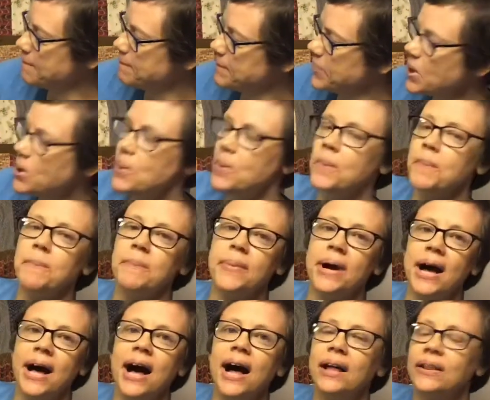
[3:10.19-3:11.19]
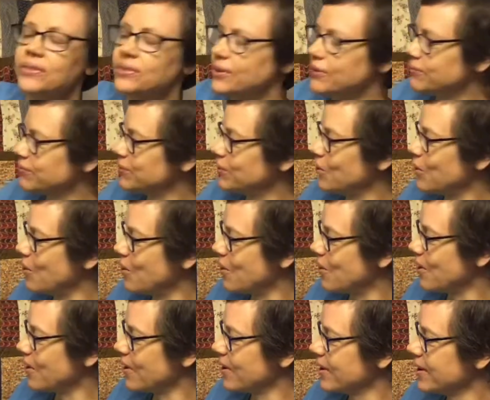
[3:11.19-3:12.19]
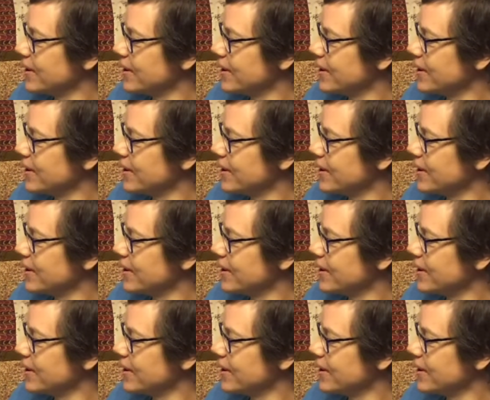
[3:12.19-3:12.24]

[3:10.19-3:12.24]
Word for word: boom, on um, the floor.